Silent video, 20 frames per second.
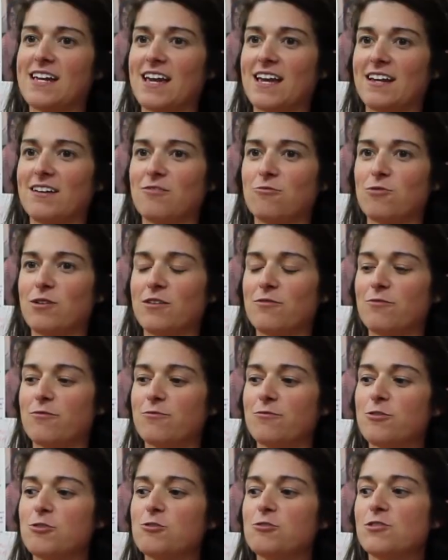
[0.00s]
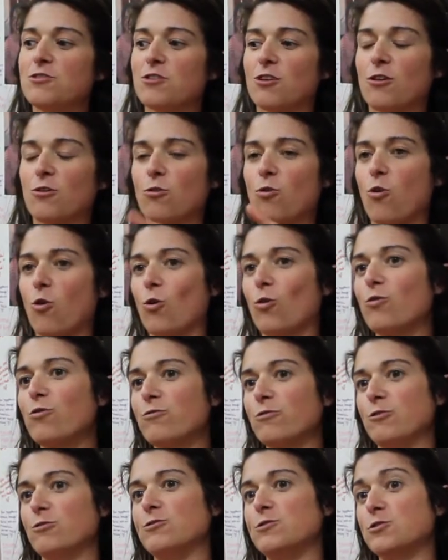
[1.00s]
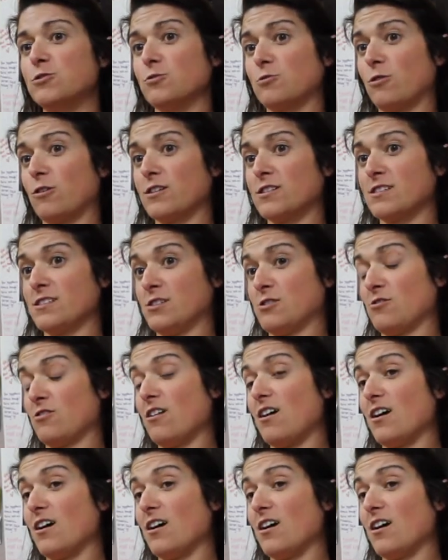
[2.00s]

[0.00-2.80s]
And when foods are whole food sources or